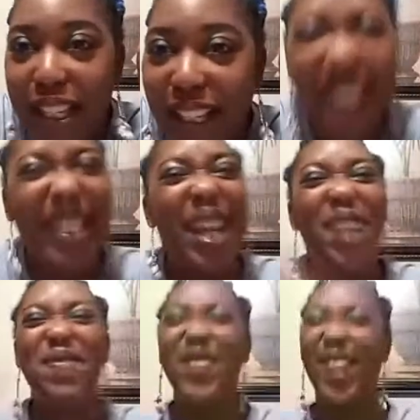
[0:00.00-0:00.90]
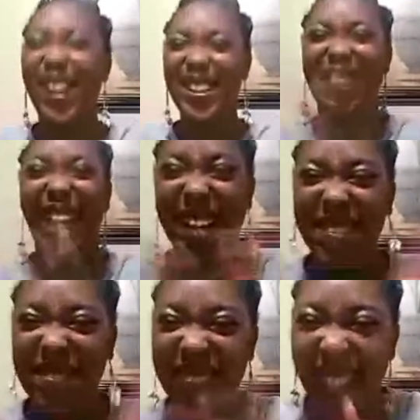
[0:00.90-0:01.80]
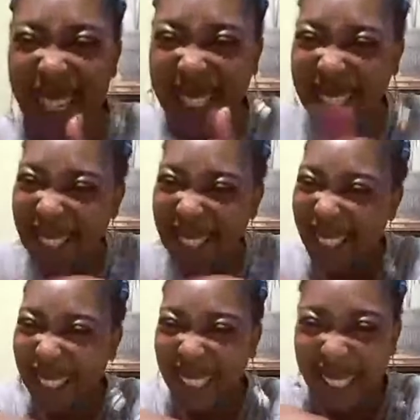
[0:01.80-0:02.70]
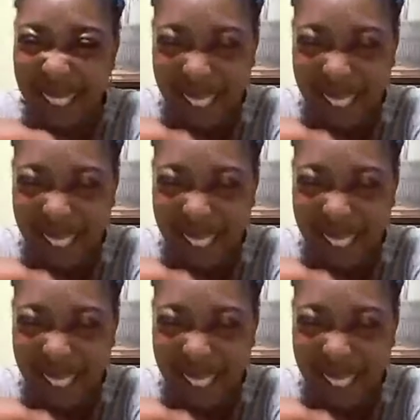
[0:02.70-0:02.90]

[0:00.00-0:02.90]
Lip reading: Evelyn, baby, Evelyn said, I'm gonna